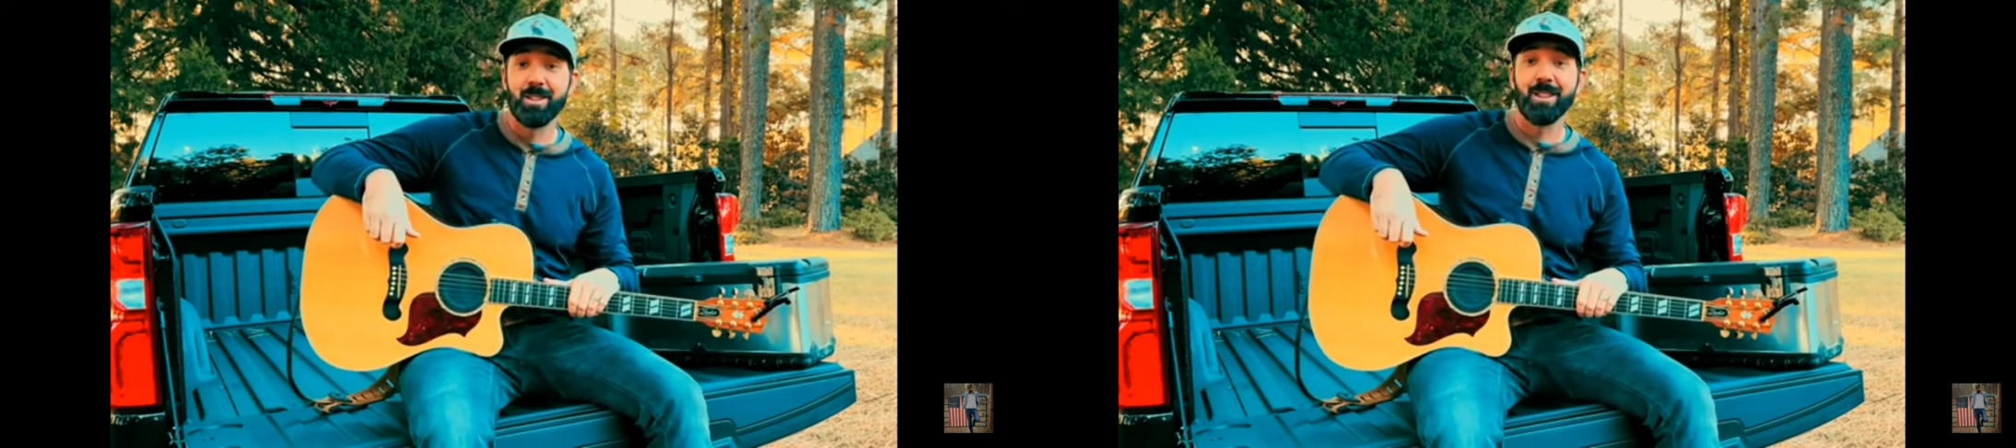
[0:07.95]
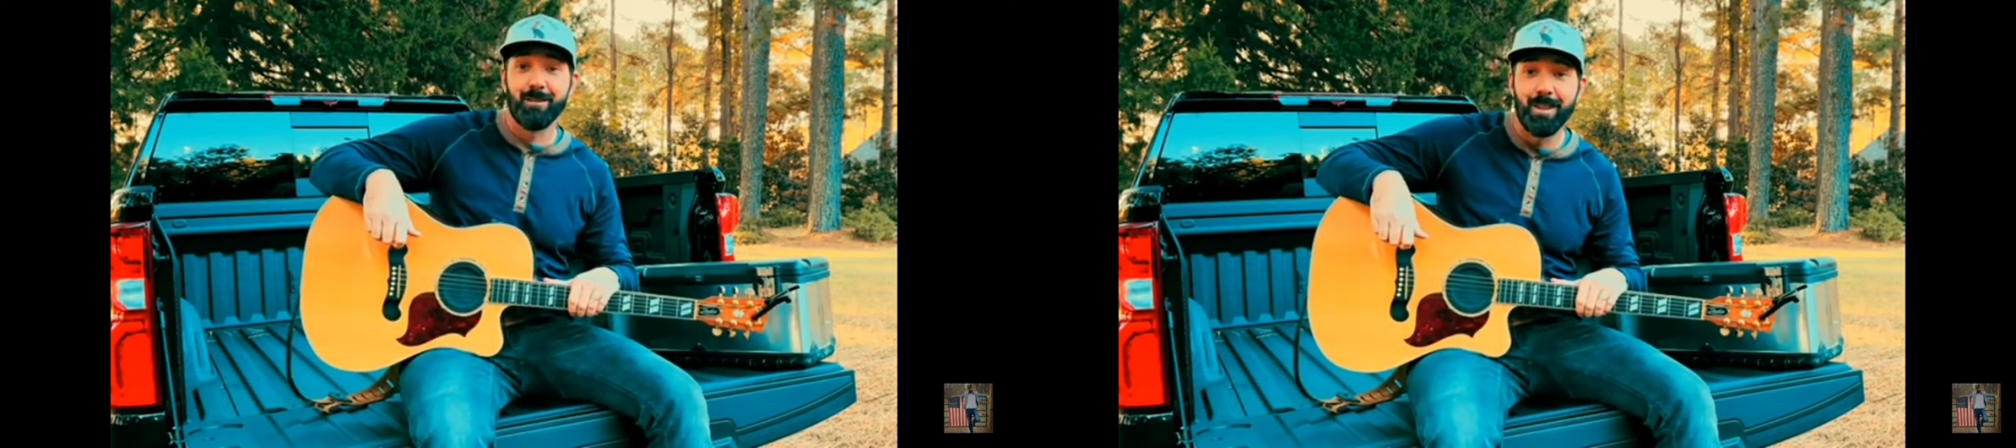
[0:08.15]

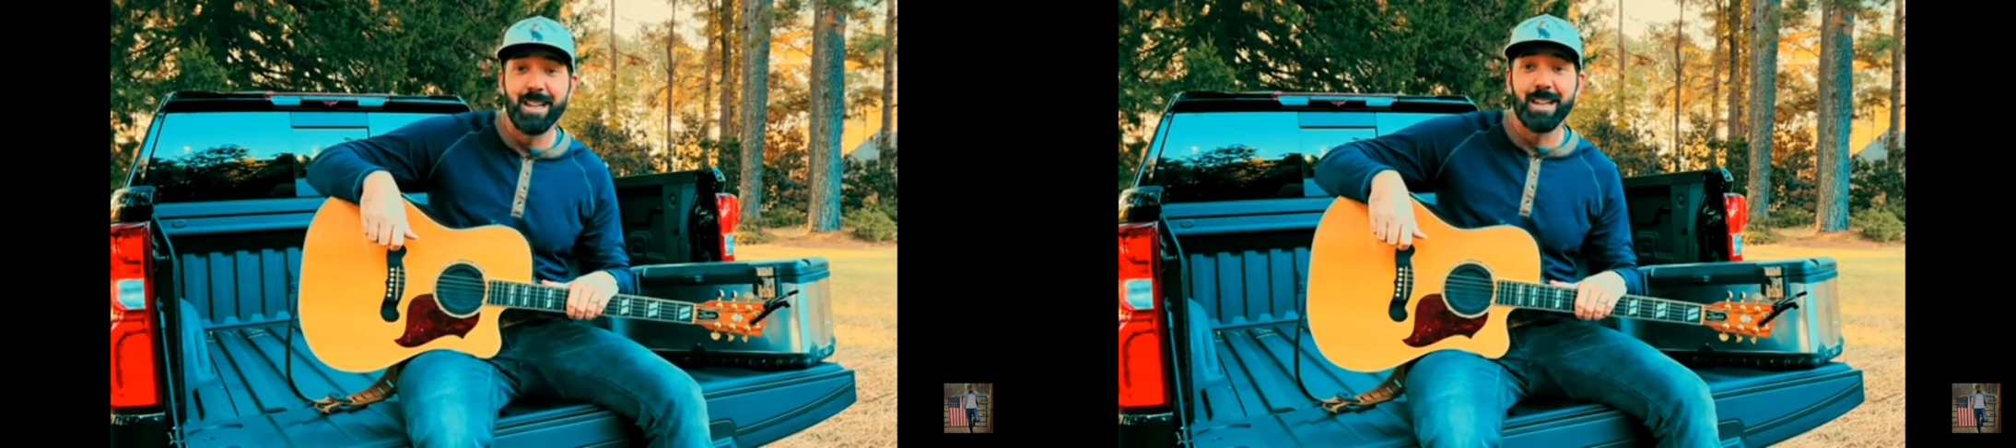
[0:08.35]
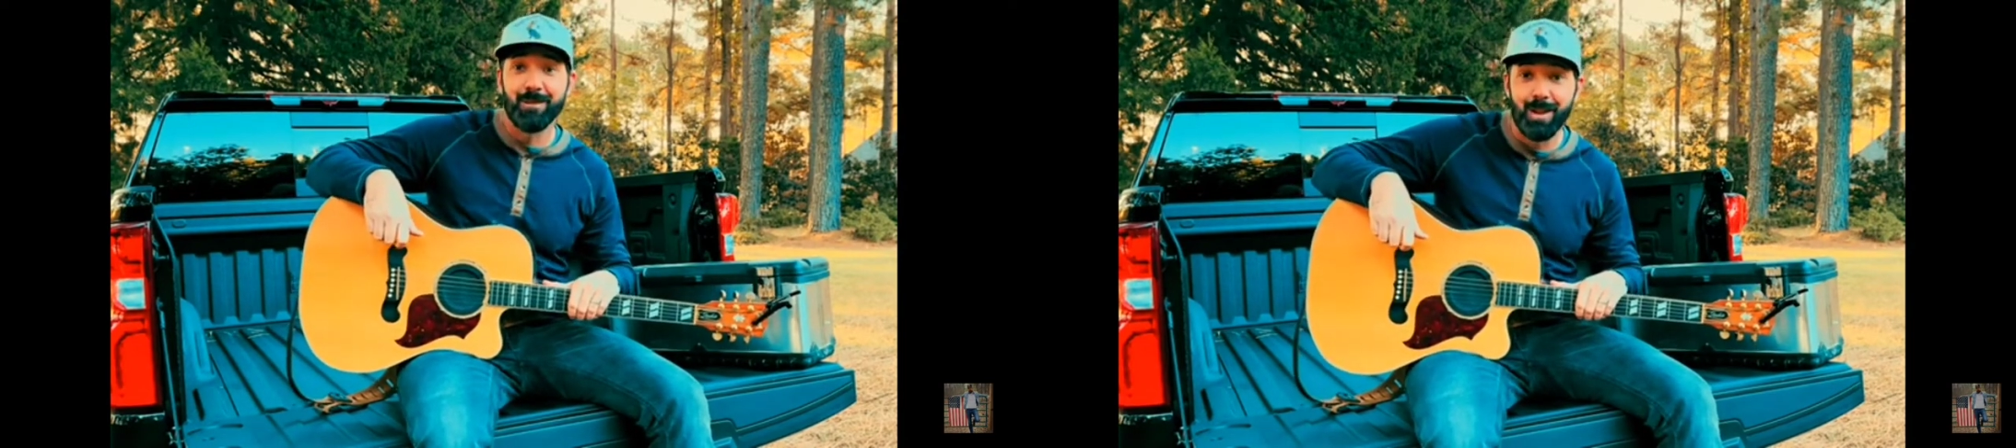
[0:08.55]
than a
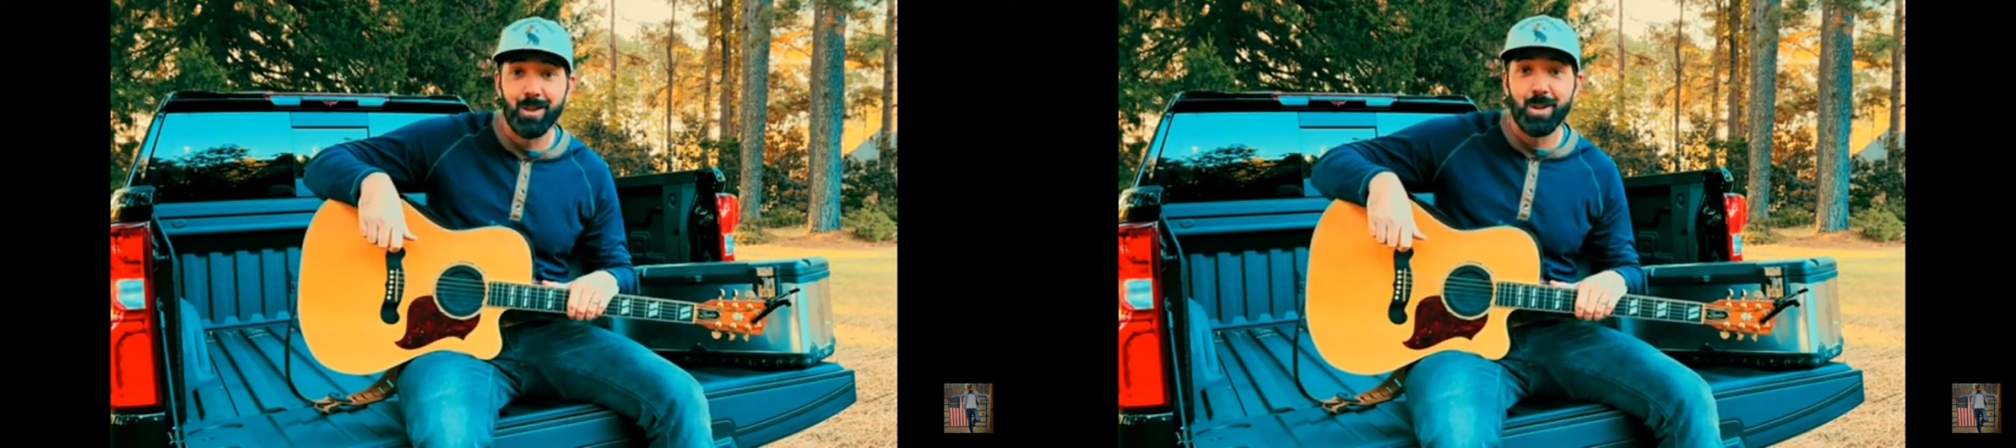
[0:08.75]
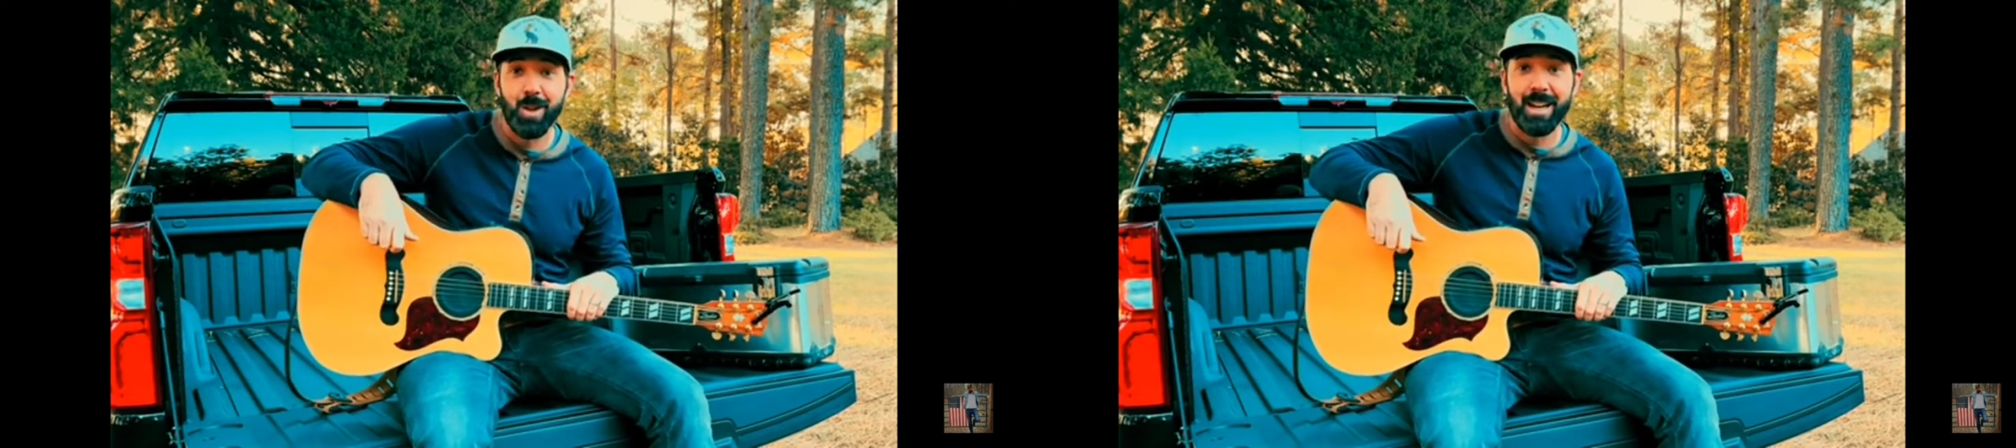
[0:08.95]
vegan
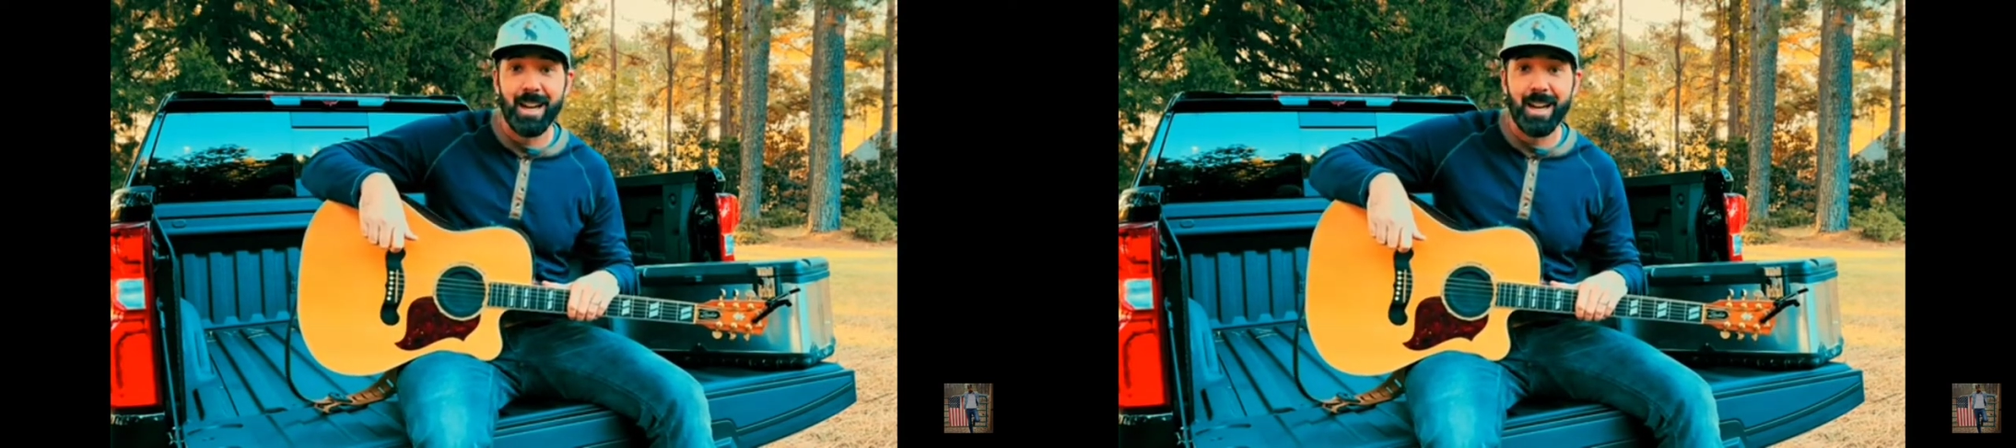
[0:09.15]
food truck